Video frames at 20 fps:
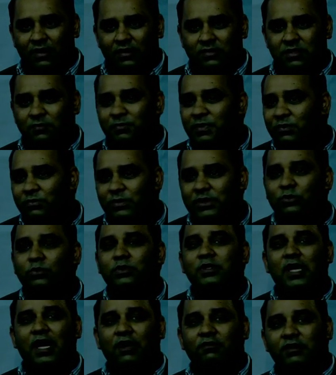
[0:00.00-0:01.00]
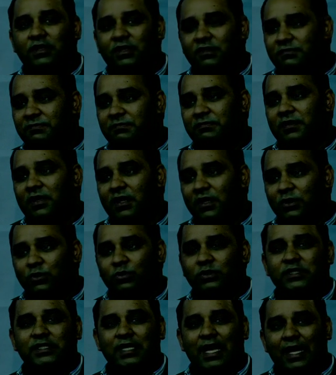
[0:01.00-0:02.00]
Simply, we don't have enough
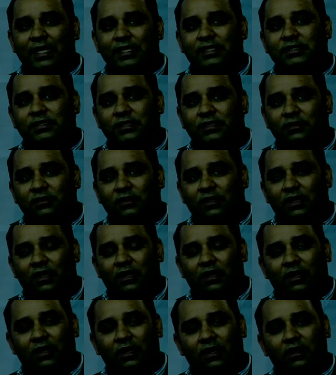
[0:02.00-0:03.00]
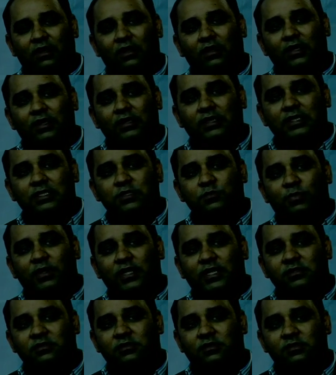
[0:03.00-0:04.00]
good talent in these
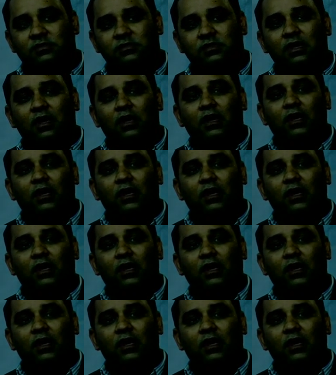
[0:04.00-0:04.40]
places.